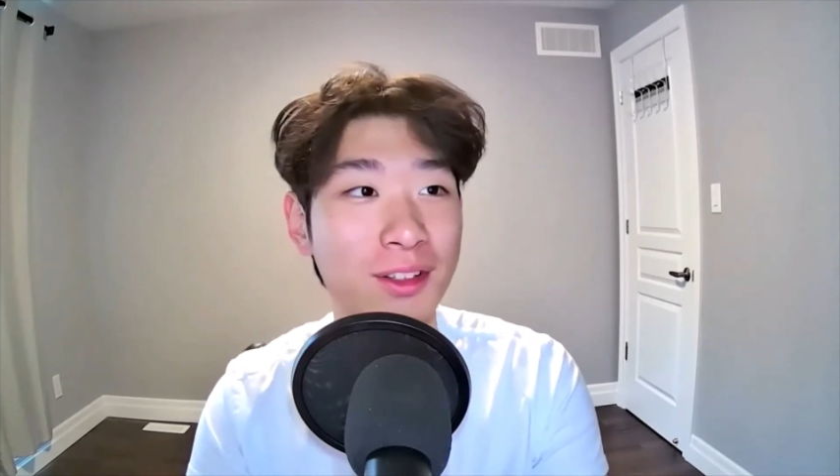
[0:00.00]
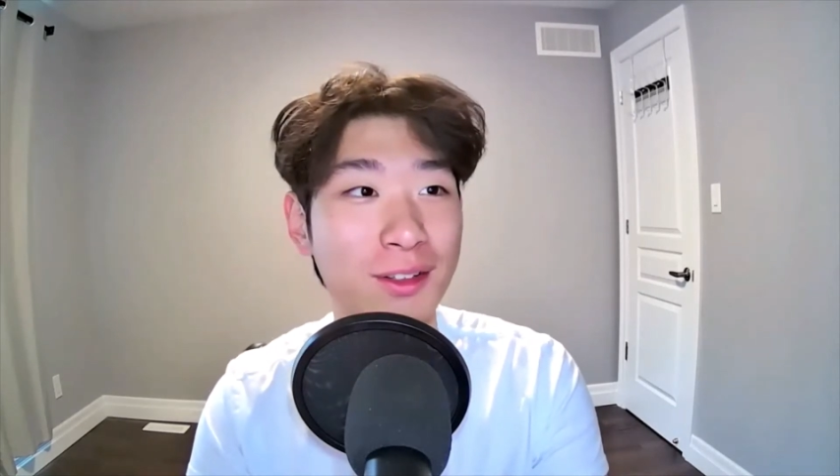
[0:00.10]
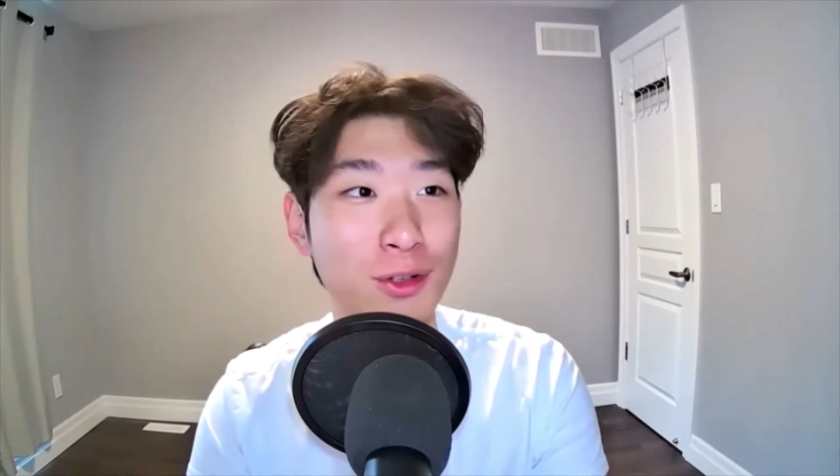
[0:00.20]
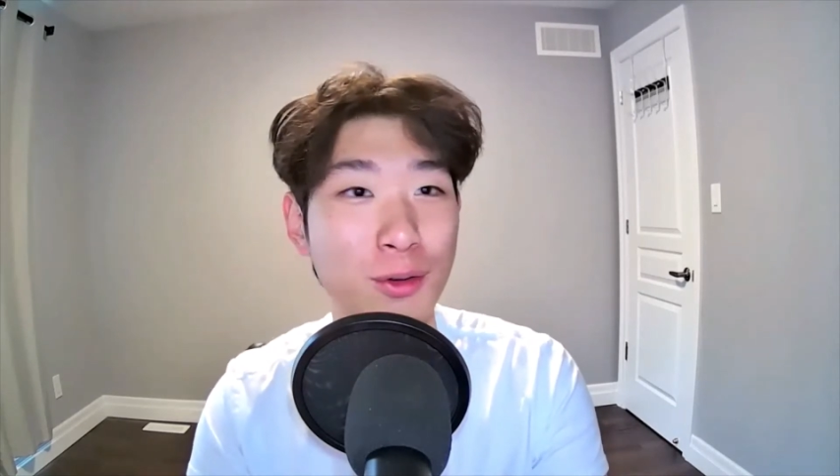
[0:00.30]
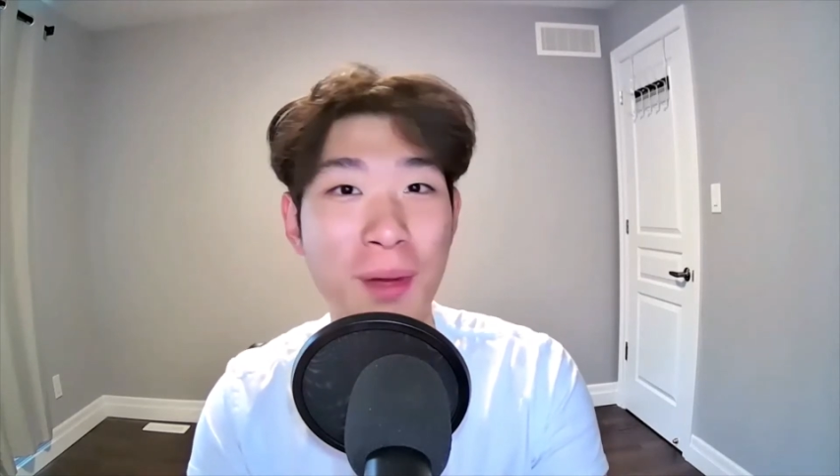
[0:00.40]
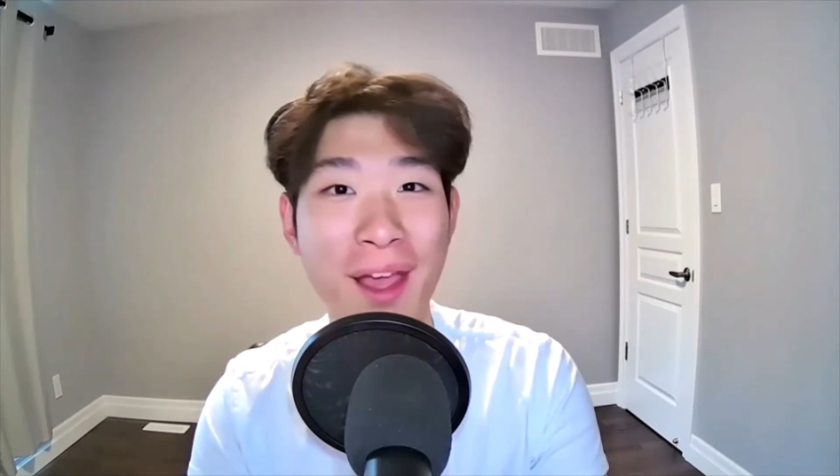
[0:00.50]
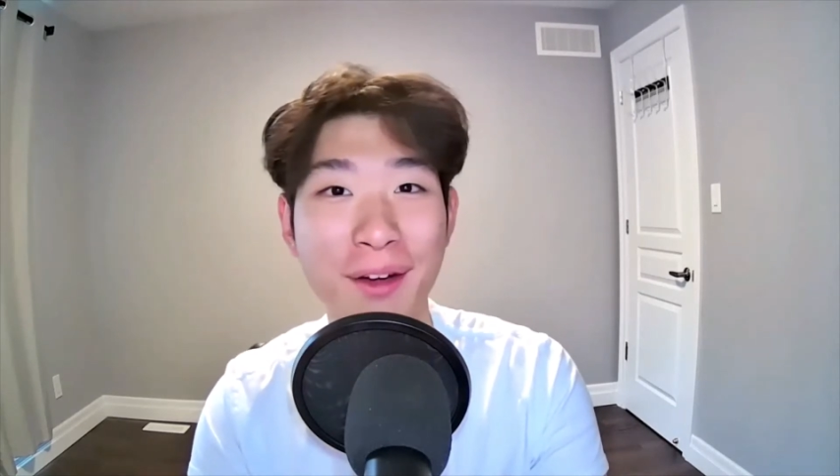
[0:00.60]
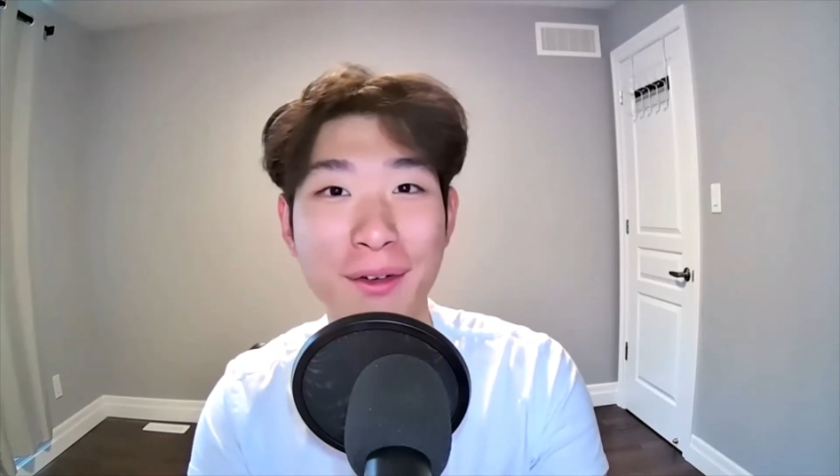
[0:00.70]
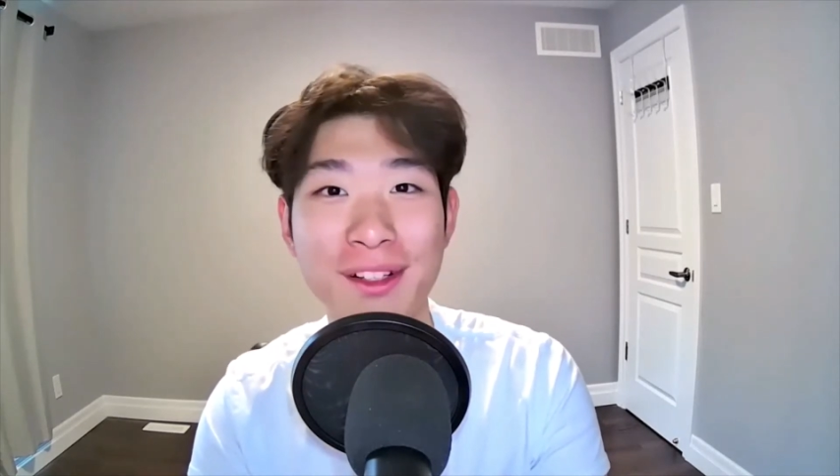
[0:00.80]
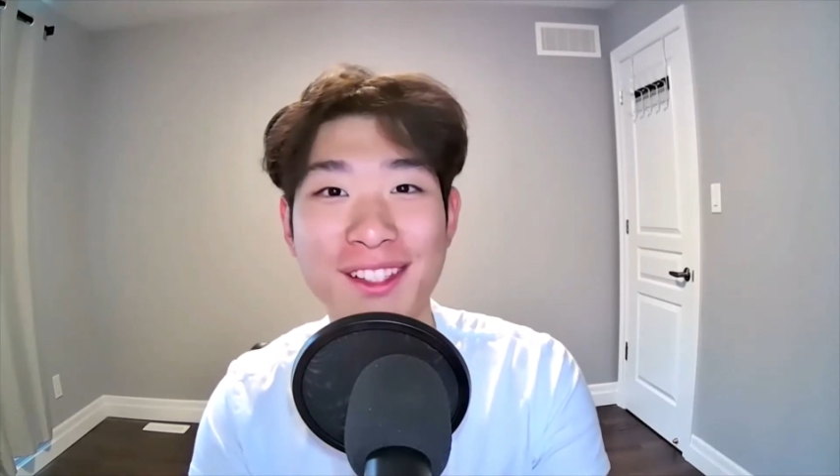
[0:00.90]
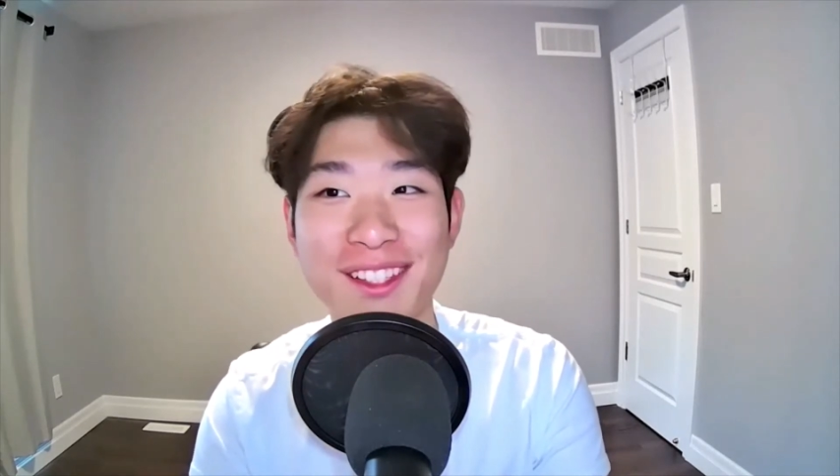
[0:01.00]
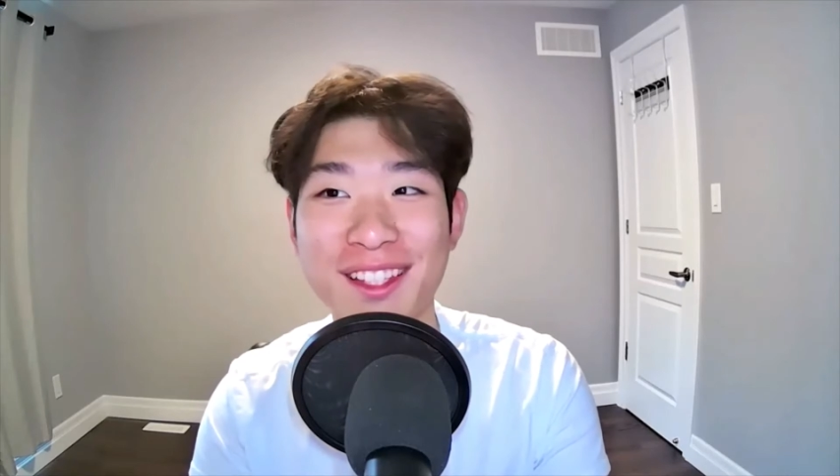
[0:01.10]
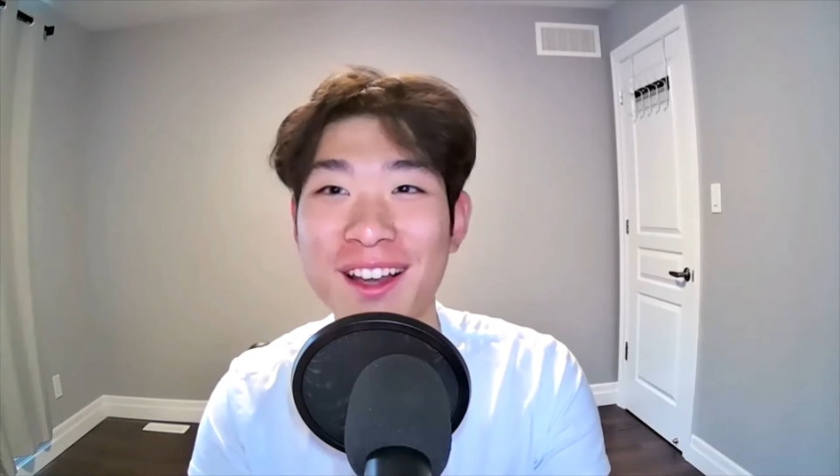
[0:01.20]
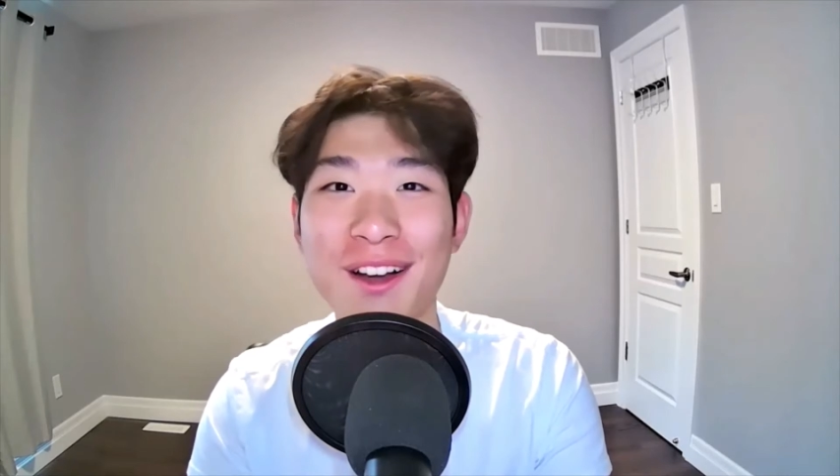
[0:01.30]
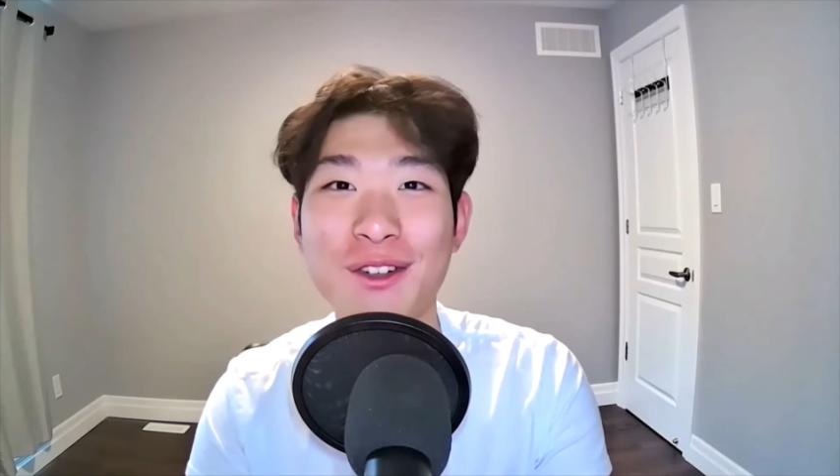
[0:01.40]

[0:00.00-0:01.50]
your parents